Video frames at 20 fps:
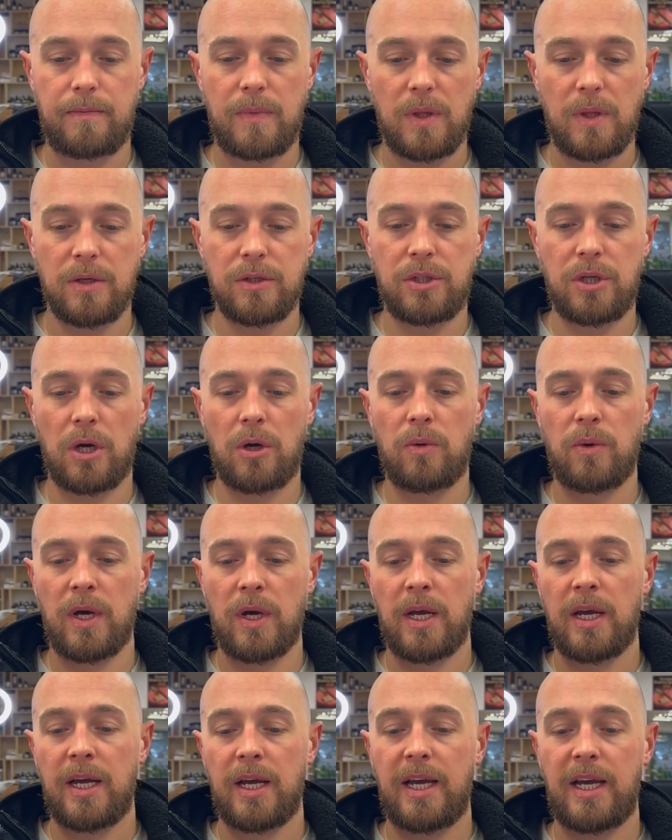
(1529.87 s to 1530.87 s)
So
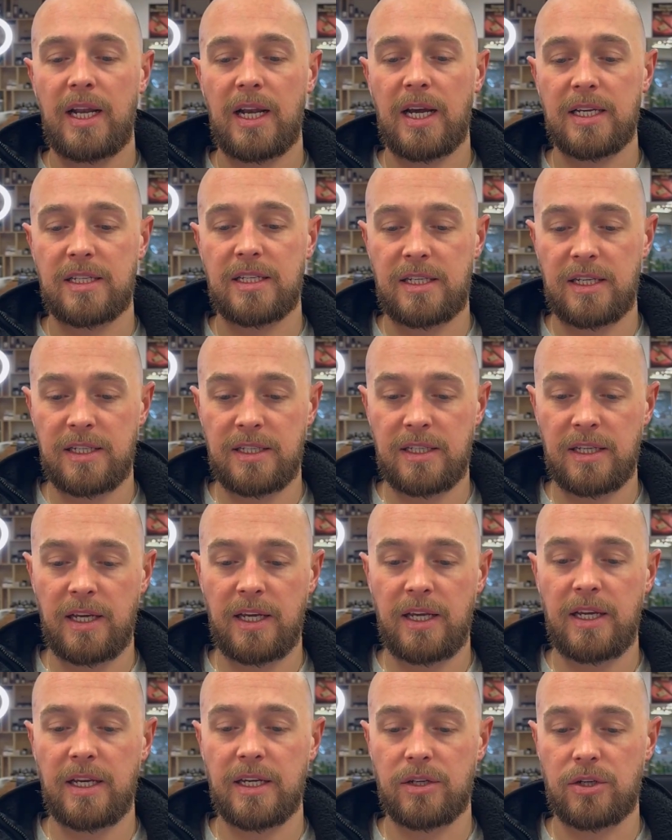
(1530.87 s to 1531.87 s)

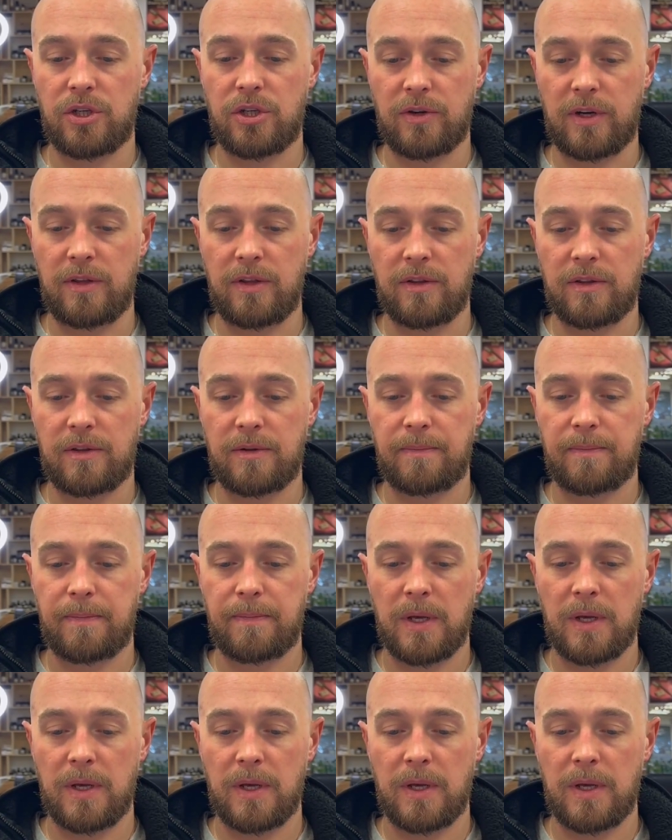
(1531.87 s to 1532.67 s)
elasticity and strength.